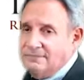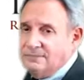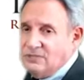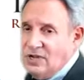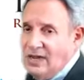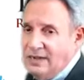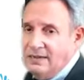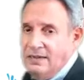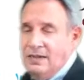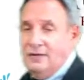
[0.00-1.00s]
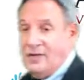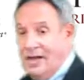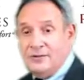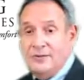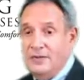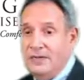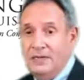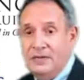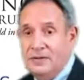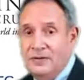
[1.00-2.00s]
Talk. Talk's really
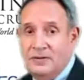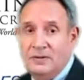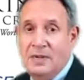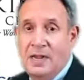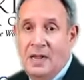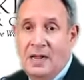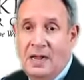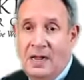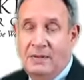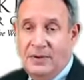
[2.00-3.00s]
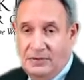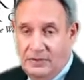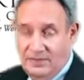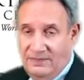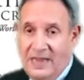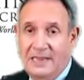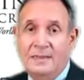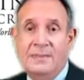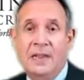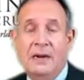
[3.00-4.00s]
good too, but you can find
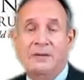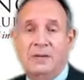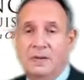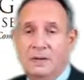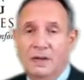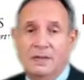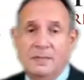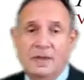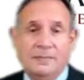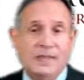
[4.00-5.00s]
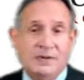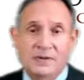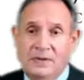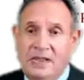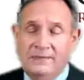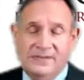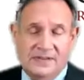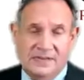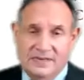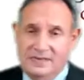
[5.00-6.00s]
them there. You can call them up. They do have
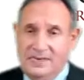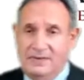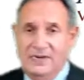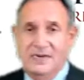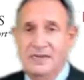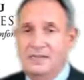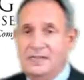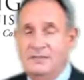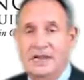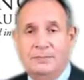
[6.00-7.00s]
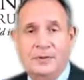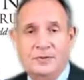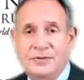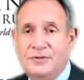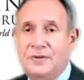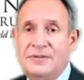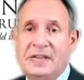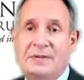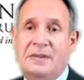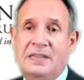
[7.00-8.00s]
DVDs. They've got
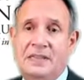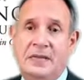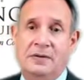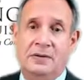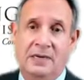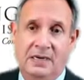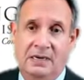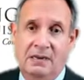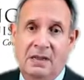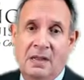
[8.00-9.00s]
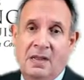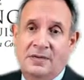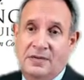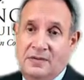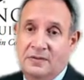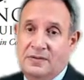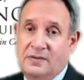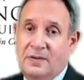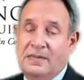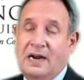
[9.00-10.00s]
brochures, everything that you need to do
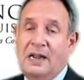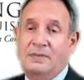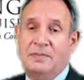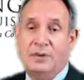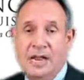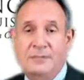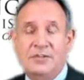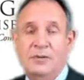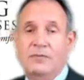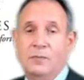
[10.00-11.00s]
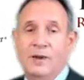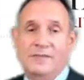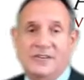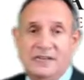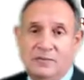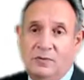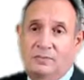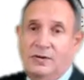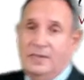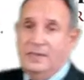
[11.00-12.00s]
this with. And I promise you, for wave season, we'll
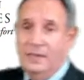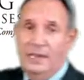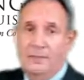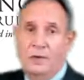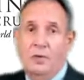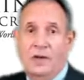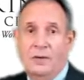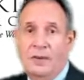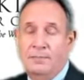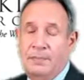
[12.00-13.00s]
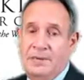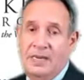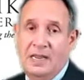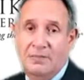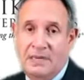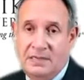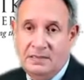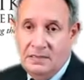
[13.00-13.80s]
bring in the Amway Waterway BDM, and